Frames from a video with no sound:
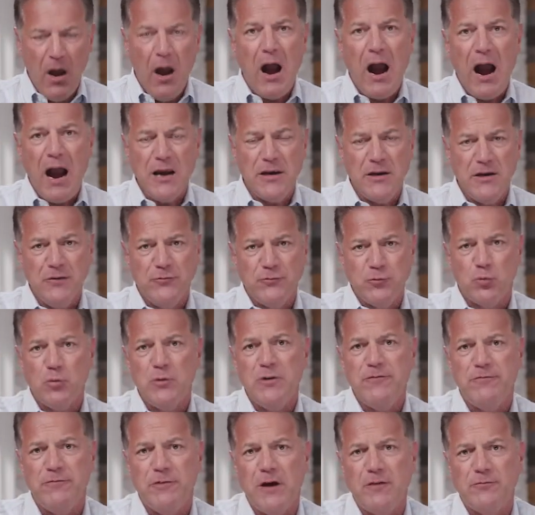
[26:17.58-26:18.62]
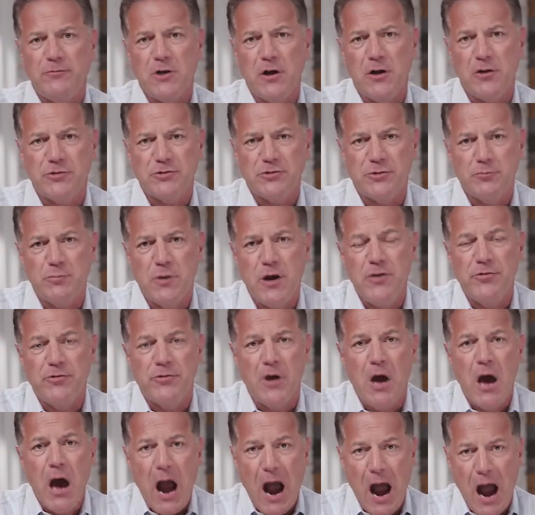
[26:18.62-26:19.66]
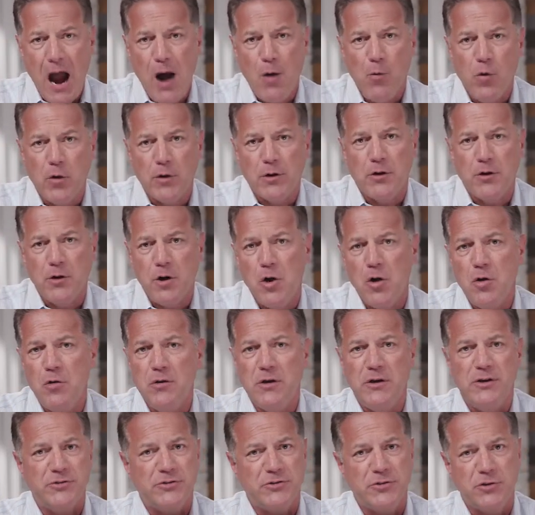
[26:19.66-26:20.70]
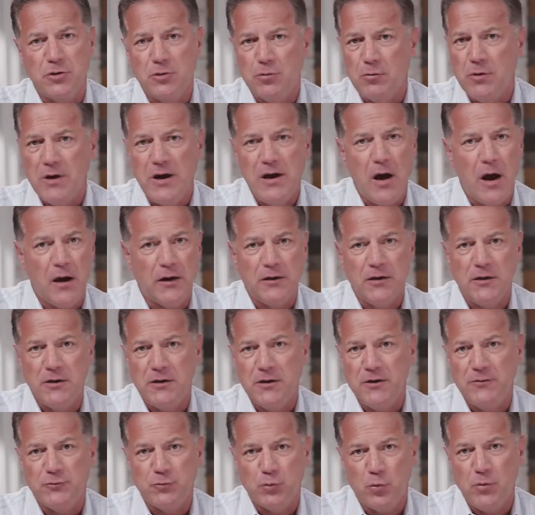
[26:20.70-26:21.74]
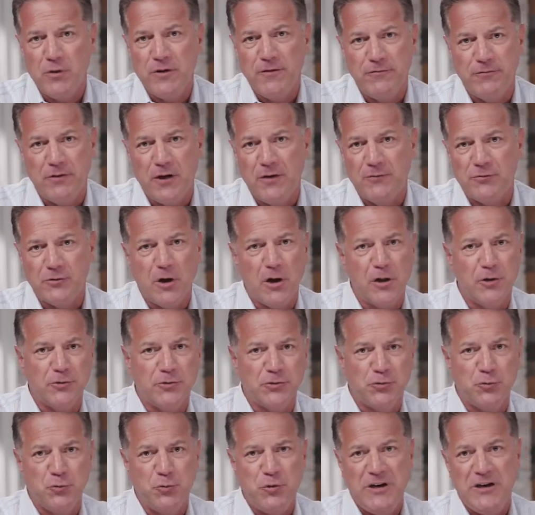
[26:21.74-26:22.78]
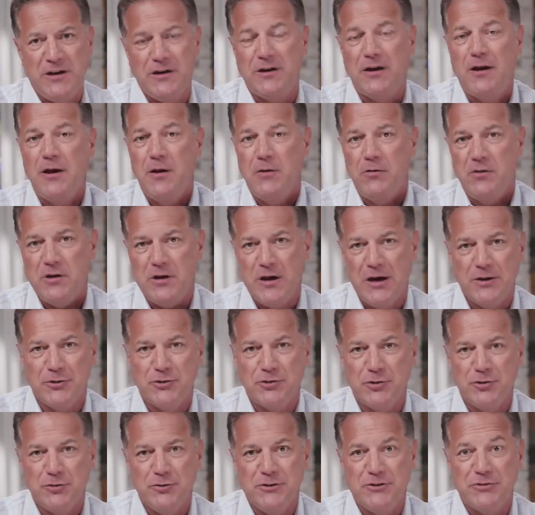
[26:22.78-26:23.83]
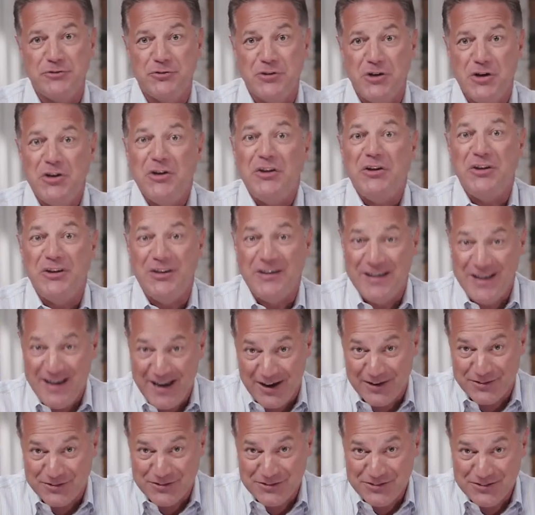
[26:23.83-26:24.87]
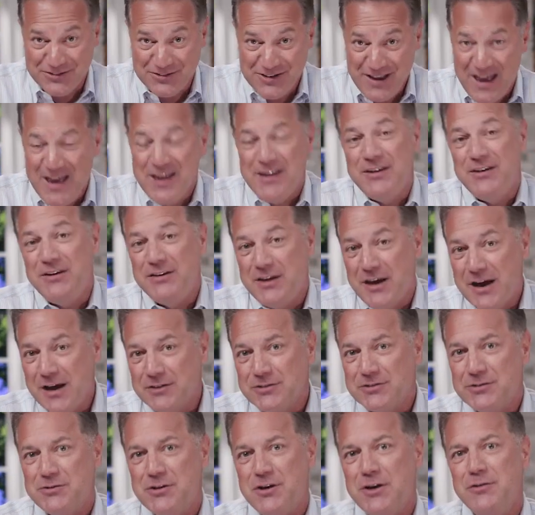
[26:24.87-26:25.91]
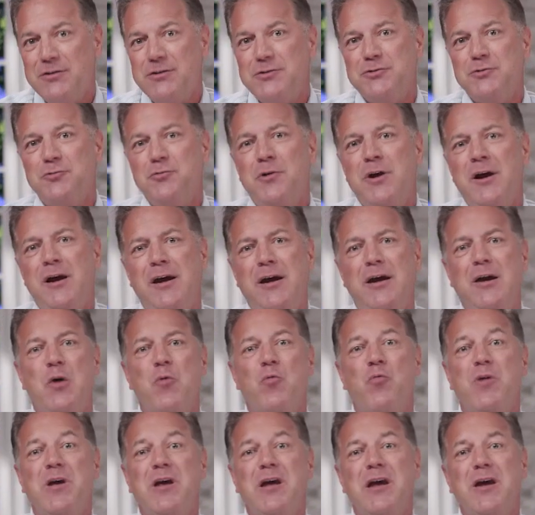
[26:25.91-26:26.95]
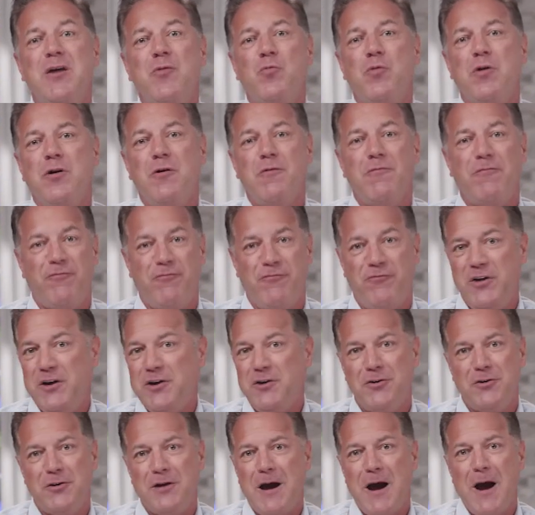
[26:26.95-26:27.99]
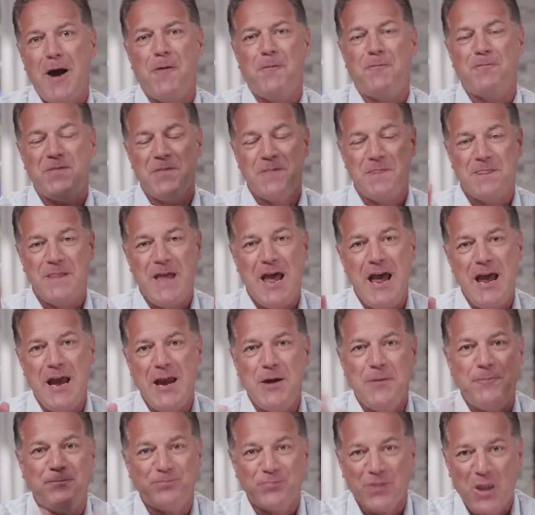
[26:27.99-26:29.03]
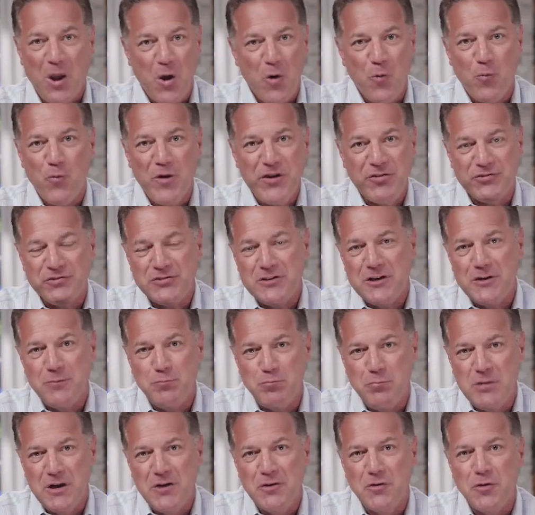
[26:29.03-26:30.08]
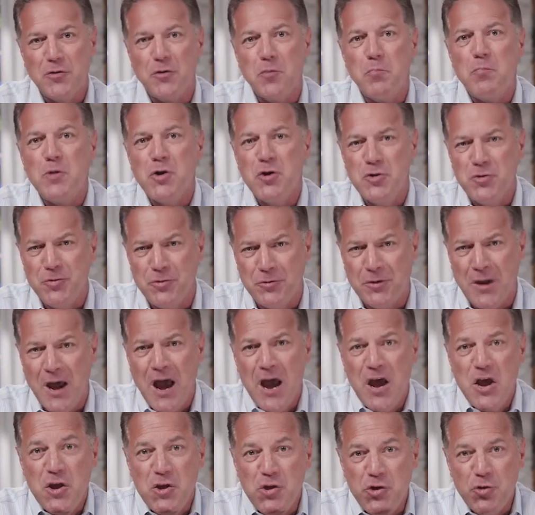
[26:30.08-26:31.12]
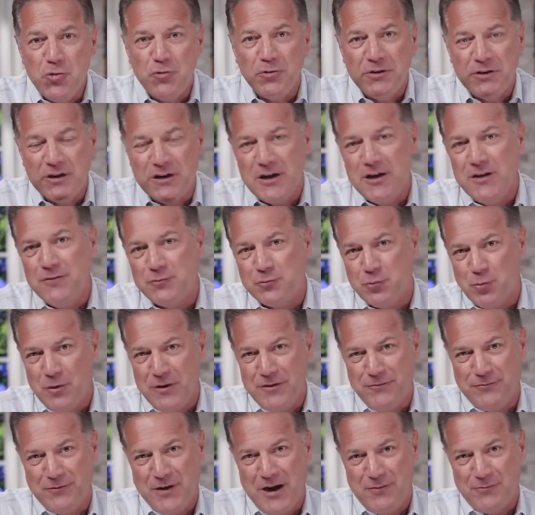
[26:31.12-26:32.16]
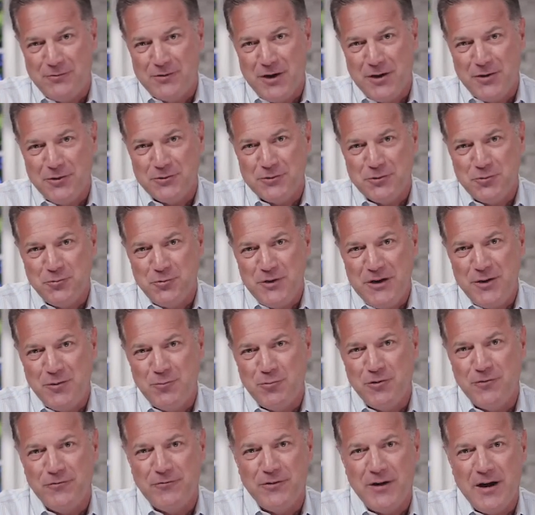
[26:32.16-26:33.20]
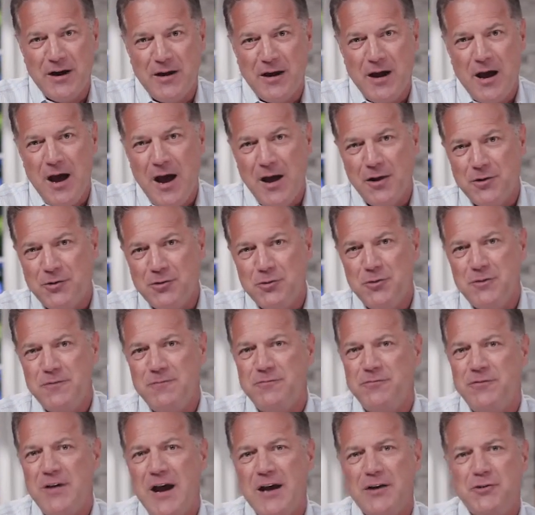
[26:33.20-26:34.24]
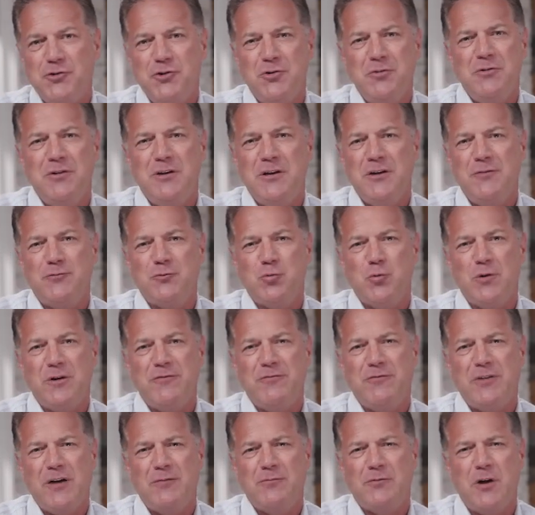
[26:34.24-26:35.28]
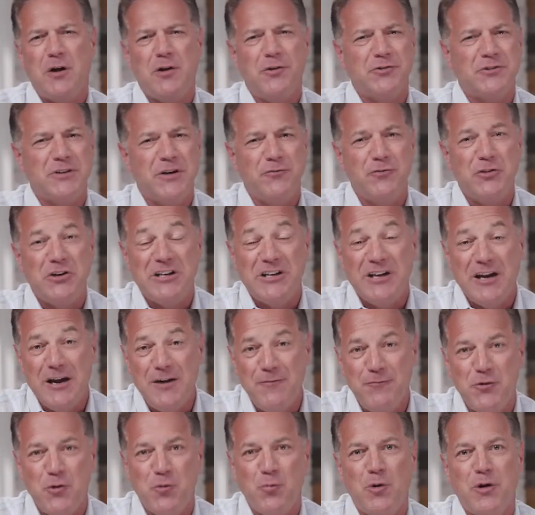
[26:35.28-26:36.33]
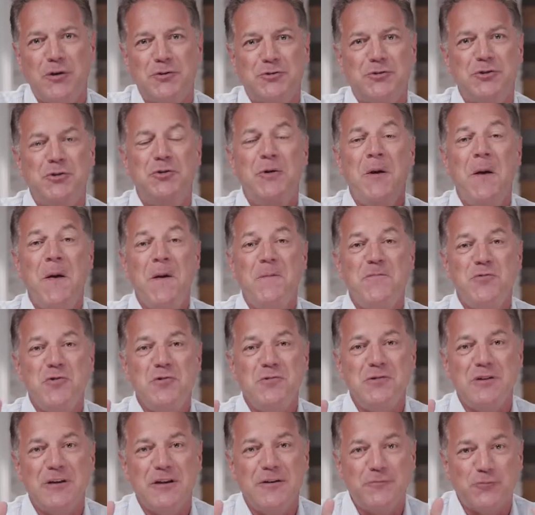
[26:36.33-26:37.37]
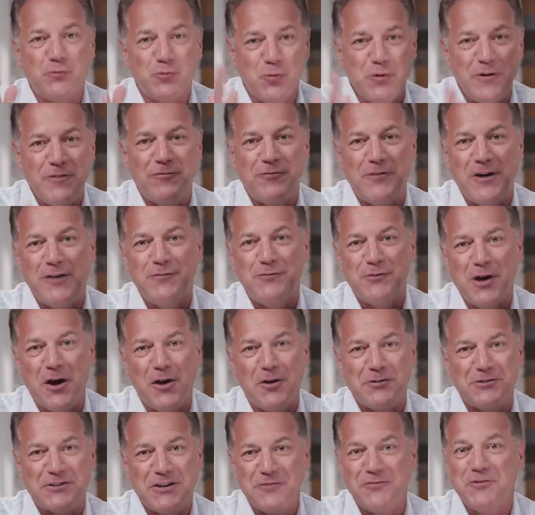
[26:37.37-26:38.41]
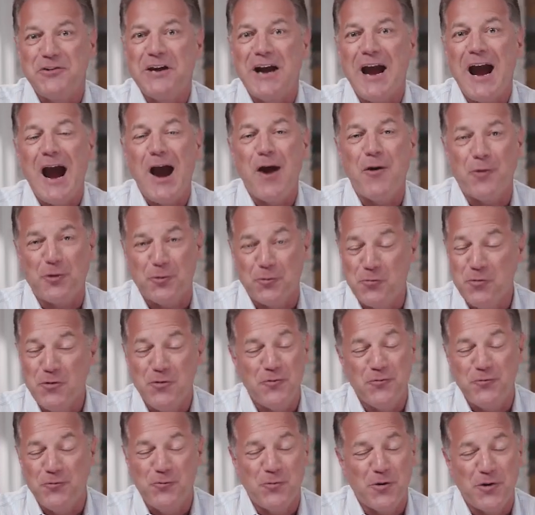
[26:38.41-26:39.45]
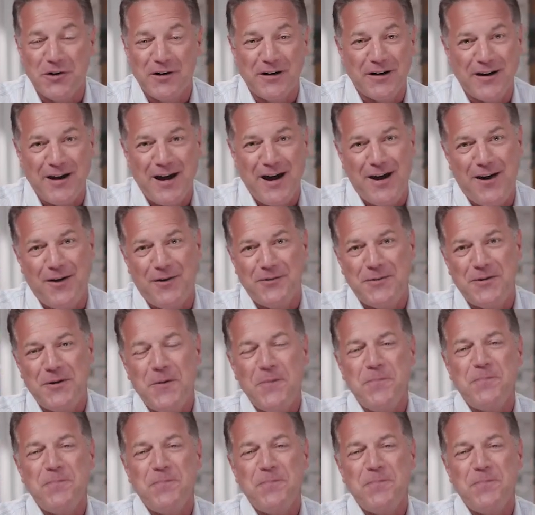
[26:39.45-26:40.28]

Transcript: I give $25 a month. I want to know, is there a way I can give $25 a week? The answer is yes. Yes, there is a way. We will figure it out. Hey, we sent men to the moon. You can give $25 a week. We'll find out how to do it. In fact, you can give $25 every day if you want to. You can give $25 every hour. We'll work it out.